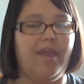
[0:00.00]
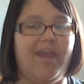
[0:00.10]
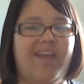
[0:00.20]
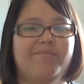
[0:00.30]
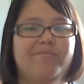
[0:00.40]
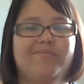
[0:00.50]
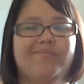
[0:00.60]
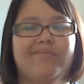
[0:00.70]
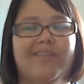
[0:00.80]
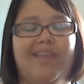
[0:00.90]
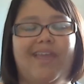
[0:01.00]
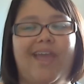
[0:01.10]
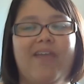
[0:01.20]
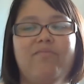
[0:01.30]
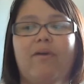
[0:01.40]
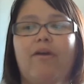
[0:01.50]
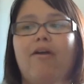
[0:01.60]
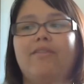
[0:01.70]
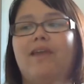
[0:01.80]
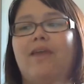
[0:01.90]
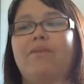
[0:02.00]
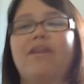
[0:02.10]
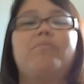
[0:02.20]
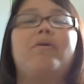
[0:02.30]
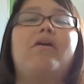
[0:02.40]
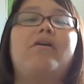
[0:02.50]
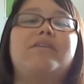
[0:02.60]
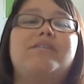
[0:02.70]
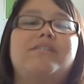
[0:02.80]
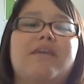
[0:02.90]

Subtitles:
I bought all these